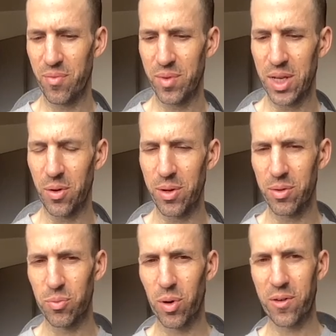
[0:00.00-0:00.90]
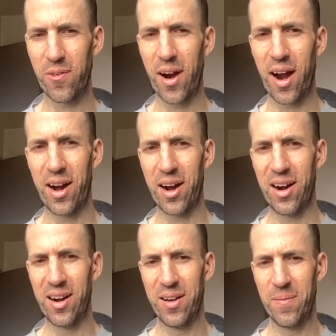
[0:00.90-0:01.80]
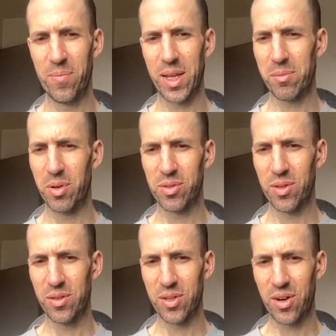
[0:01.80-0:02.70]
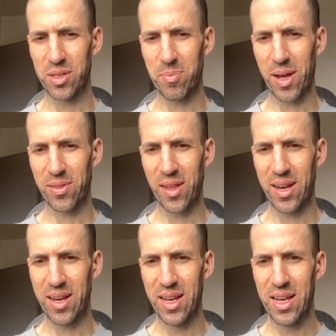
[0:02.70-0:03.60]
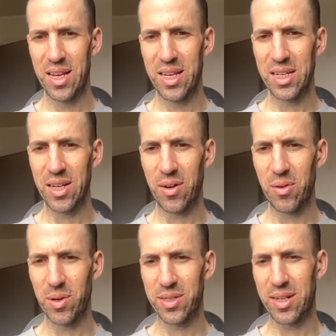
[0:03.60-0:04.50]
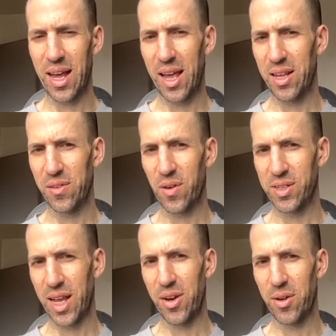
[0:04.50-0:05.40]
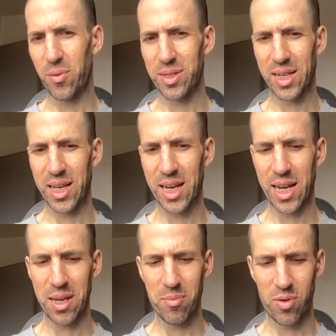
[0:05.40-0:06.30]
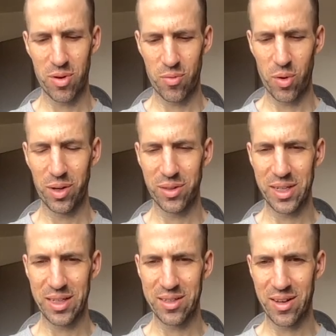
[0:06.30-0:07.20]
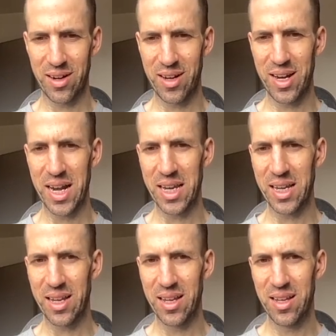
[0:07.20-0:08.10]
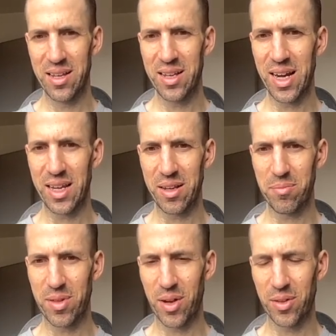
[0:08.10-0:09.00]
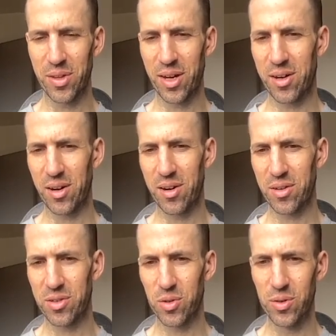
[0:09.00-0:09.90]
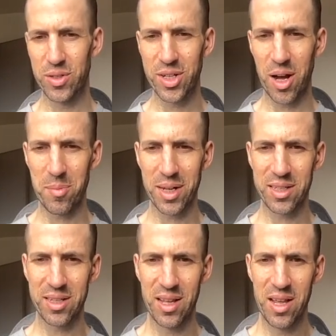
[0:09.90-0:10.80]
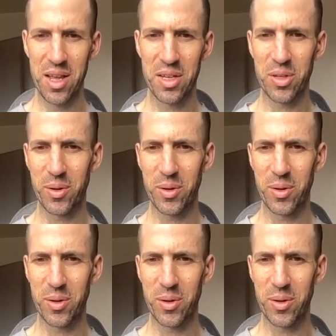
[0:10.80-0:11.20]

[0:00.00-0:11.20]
you know he was work for hire like most of those artists back then you know he wasn't uh, as far as I know he wasn't getting any more royalties on any any Donald Duck or Scrooge comics so he